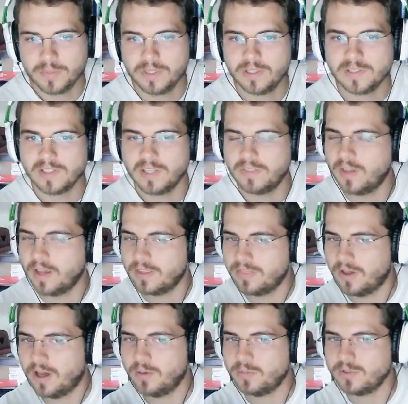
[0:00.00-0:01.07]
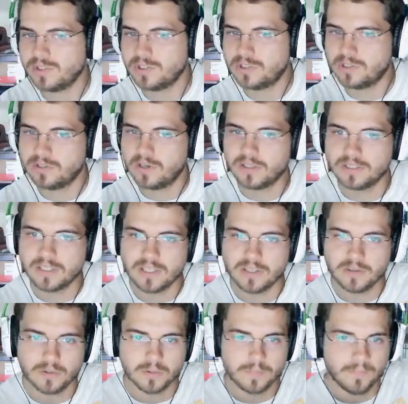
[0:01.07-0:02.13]
because I thought it was just a nollie
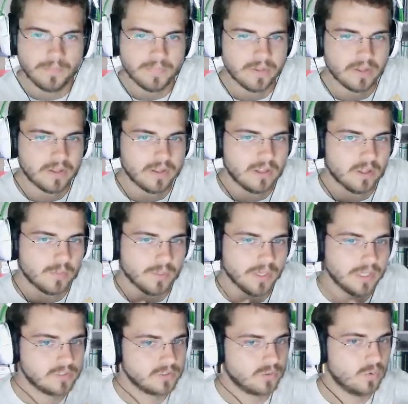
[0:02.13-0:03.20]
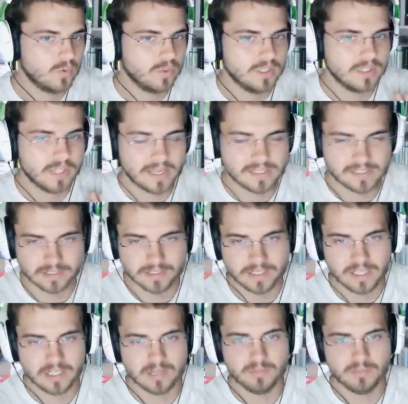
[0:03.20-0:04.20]
heel. Like, it's cool he has to land in